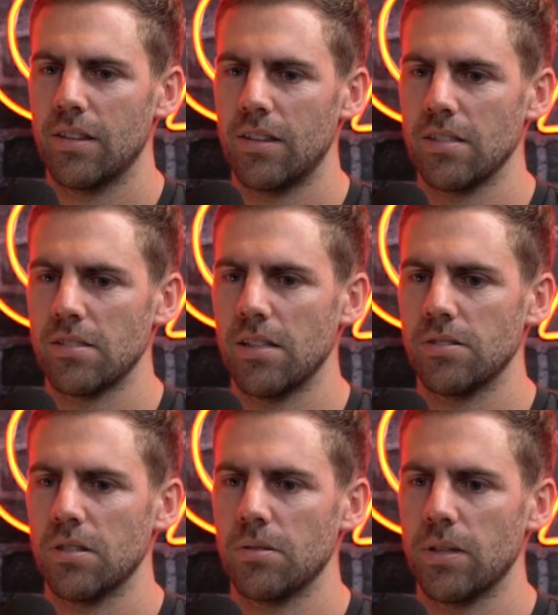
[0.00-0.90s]
things done
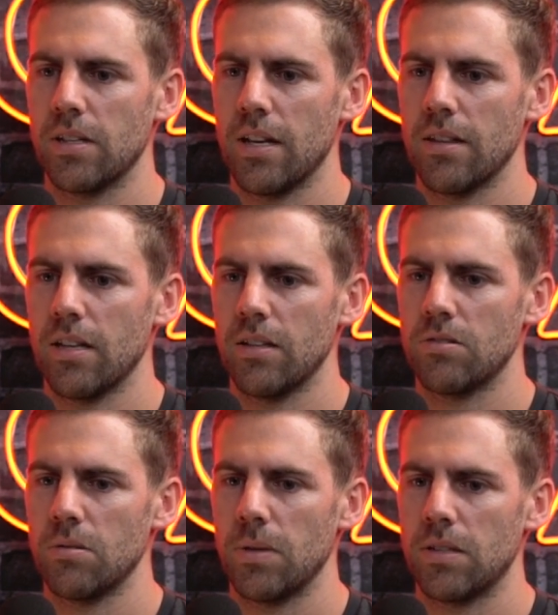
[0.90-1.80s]
so quickly, and then
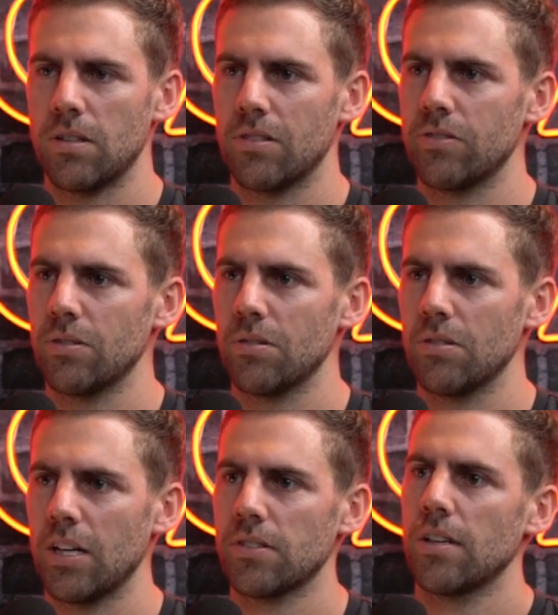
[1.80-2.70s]
to Patrick
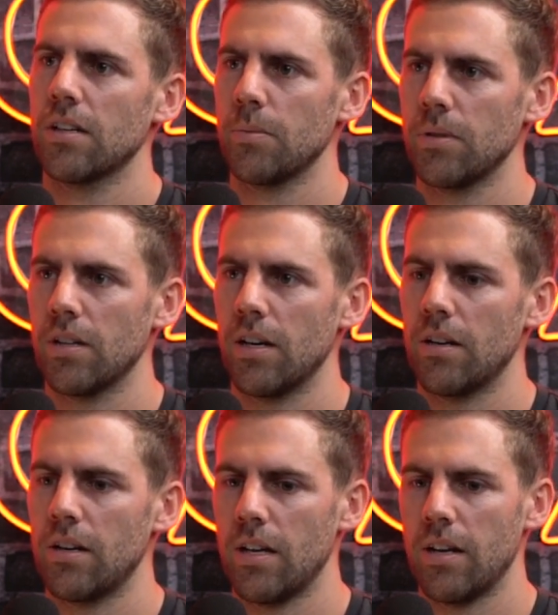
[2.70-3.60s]
for actually coming down
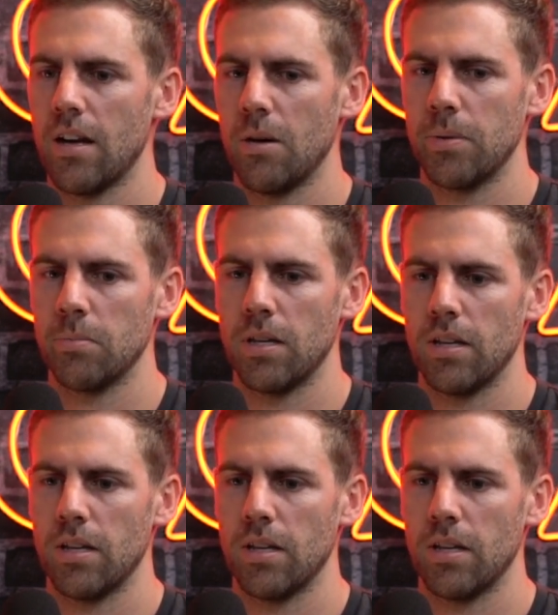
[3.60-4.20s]
and helping me.